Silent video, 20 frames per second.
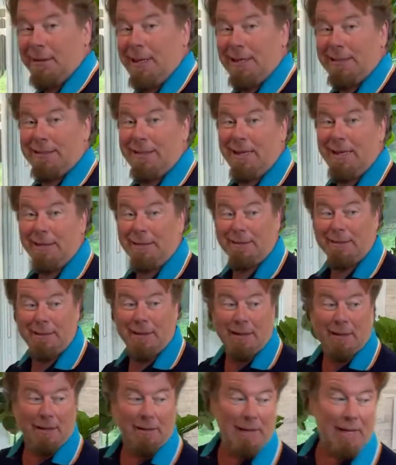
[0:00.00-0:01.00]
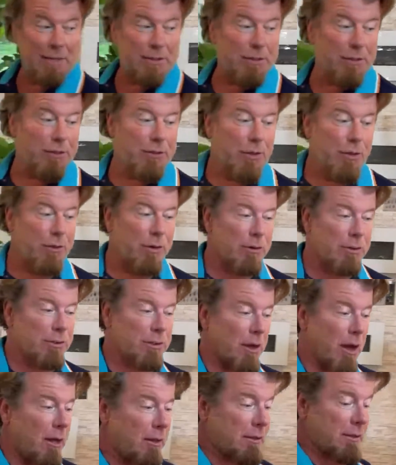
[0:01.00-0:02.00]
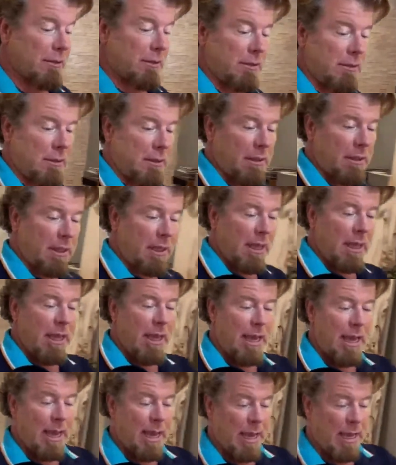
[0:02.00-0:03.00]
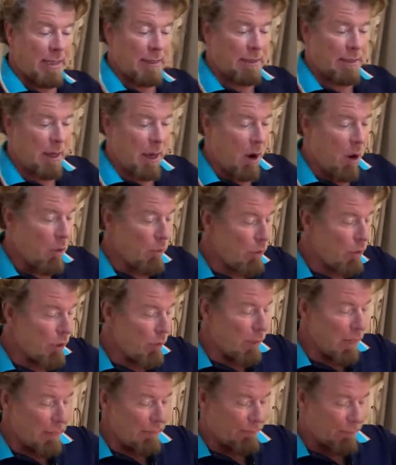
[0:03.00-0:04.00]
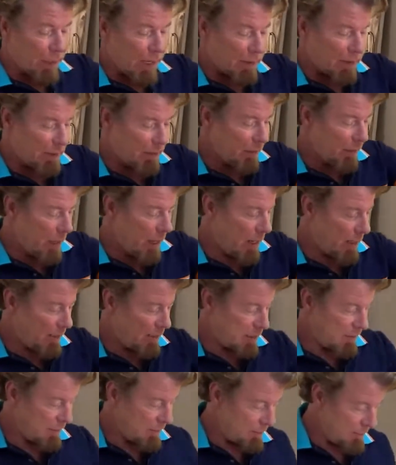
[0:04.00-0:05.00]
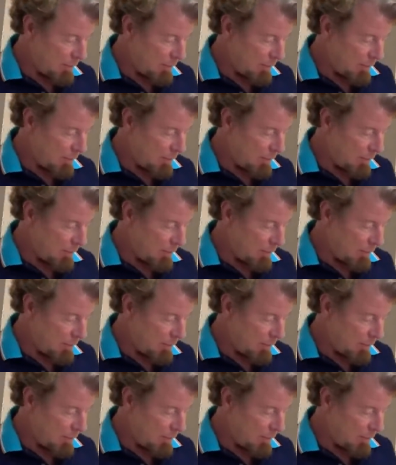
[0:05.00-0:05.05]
That's it. That's your yogurt sauce. And, you know what I forgot to do, guys?